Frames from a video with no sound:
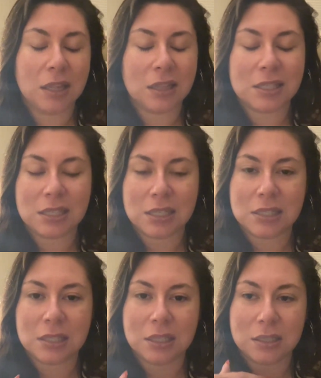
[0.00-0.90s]
This
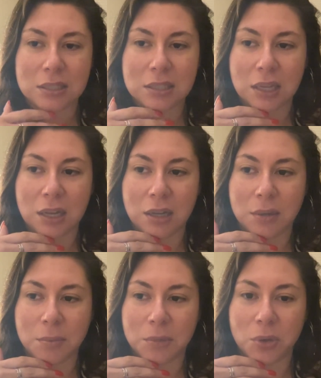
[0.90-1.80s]
isn't
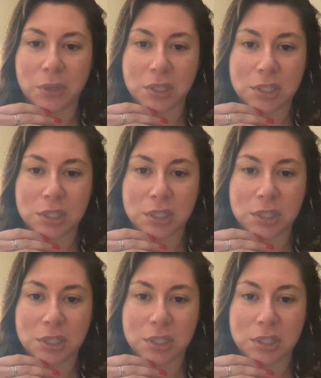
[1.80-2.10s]
going